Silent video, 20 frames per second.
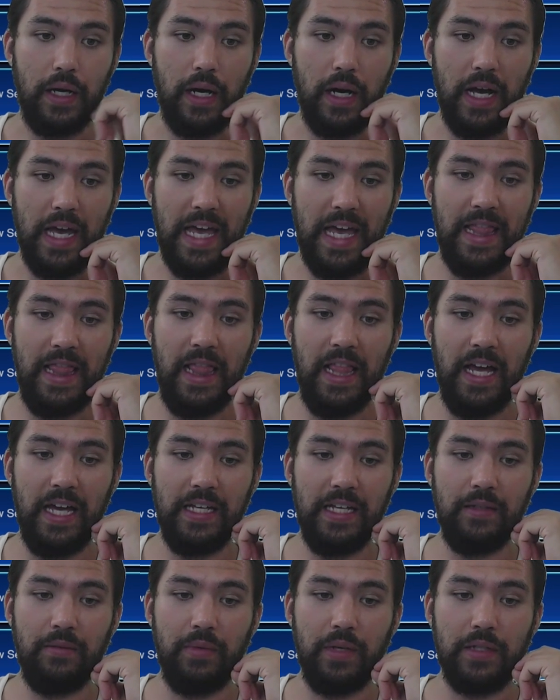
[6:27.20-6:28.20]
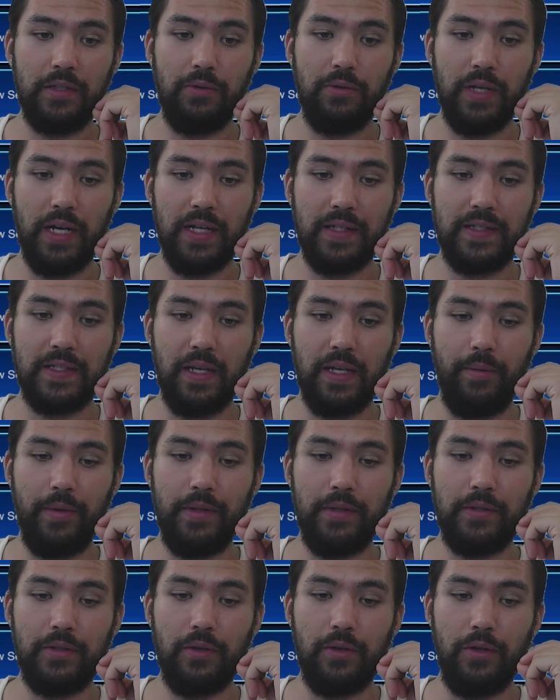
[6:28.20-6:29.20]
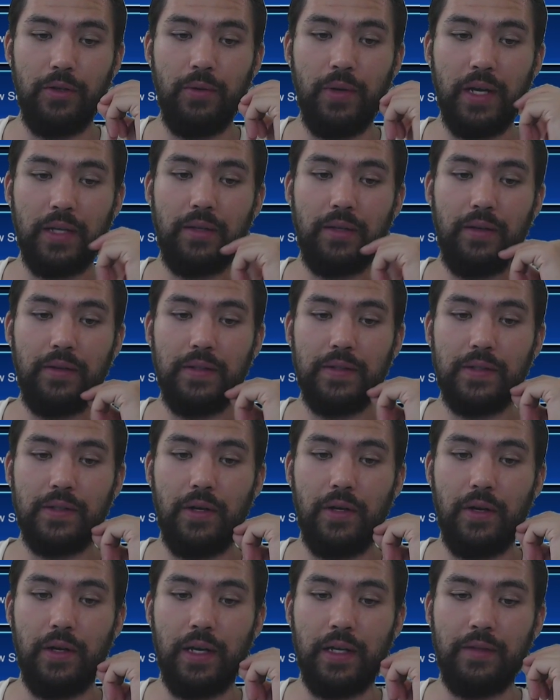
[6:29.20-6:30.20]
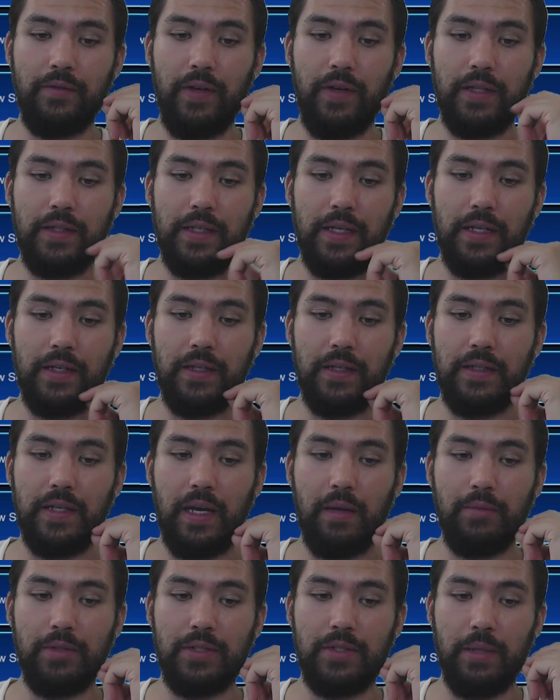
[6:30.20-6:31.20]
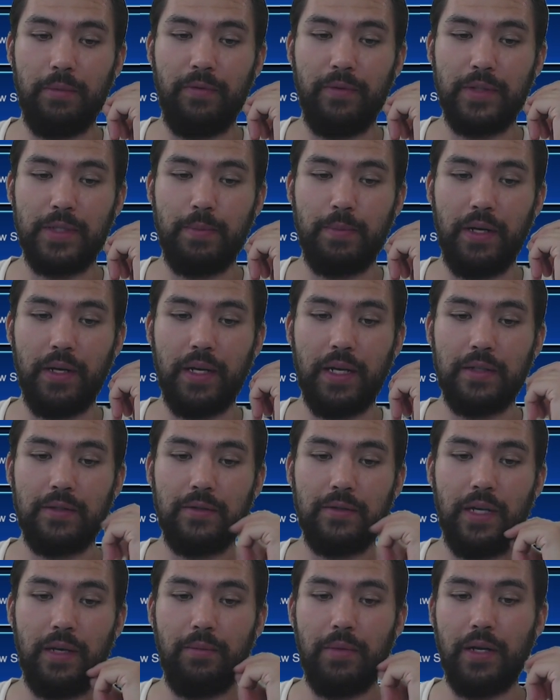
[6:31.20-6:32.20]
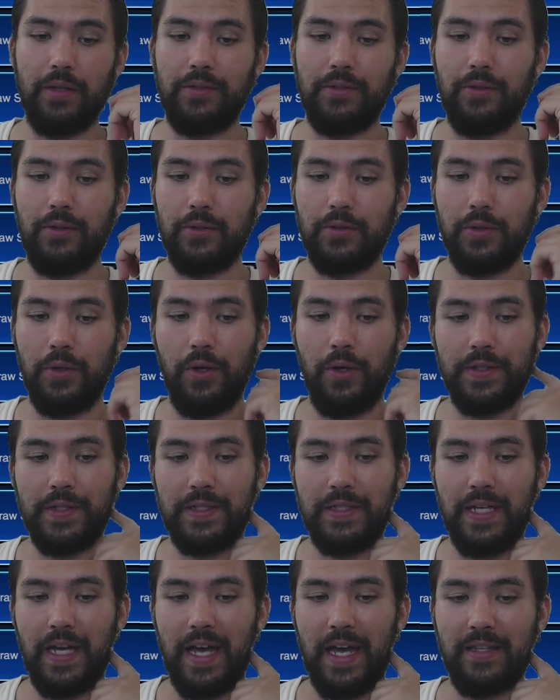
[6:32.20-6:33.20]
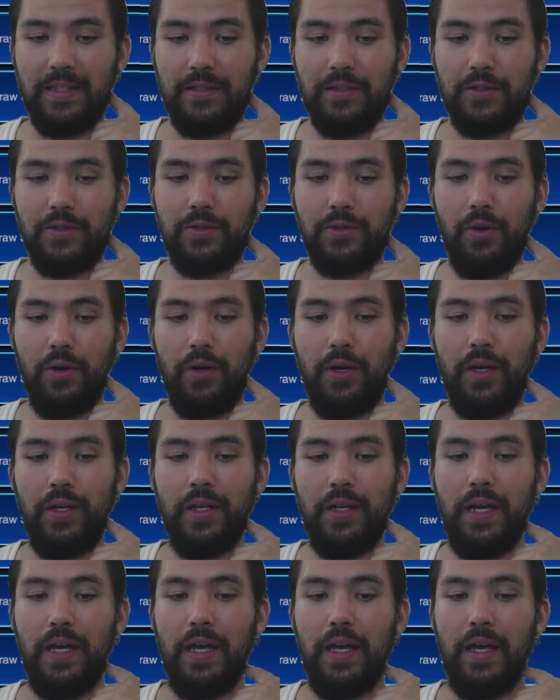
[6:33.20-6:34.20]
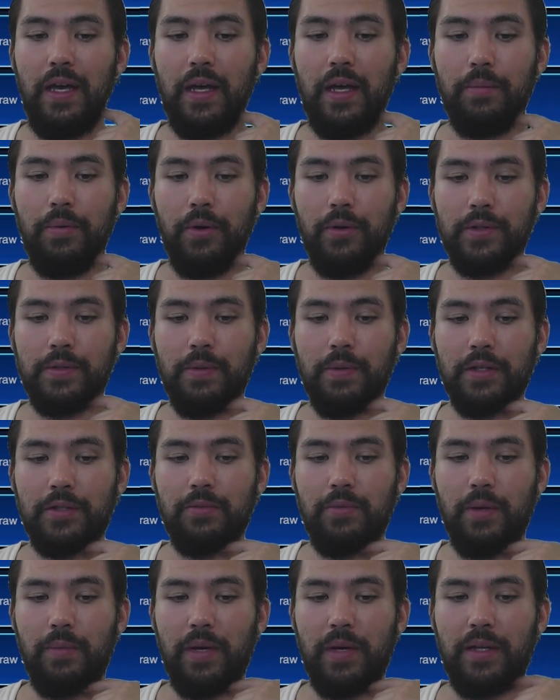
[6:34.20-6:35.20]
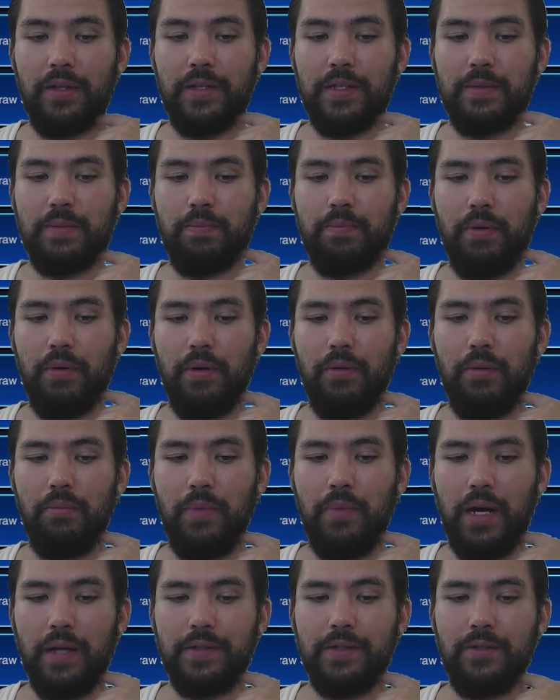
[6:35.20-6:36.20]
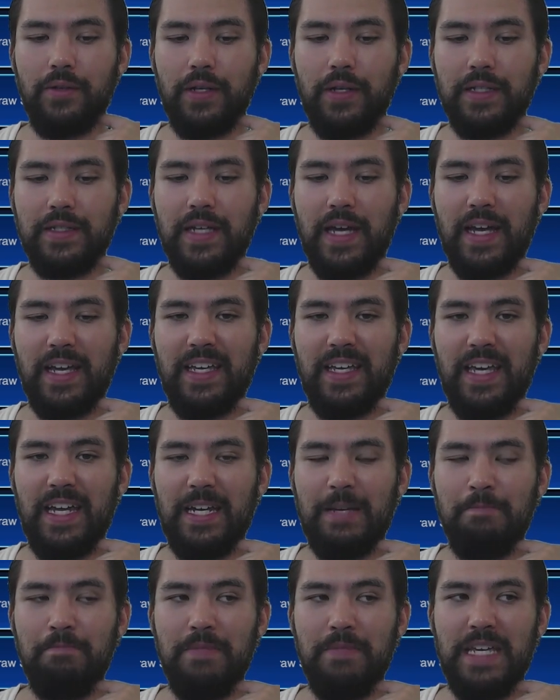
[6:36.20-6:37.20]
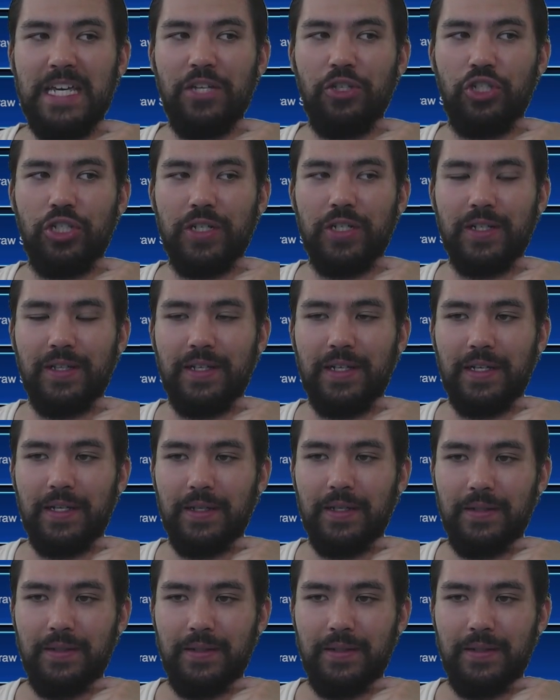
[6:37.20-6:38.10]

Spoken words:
Enlightenment. You cannot summon the turn you activate this card. Activate at the end of the damage step if a spellcaster type monster you control is attacked and destroyed. An opponent's monster by battle. This monster can attack again immediately.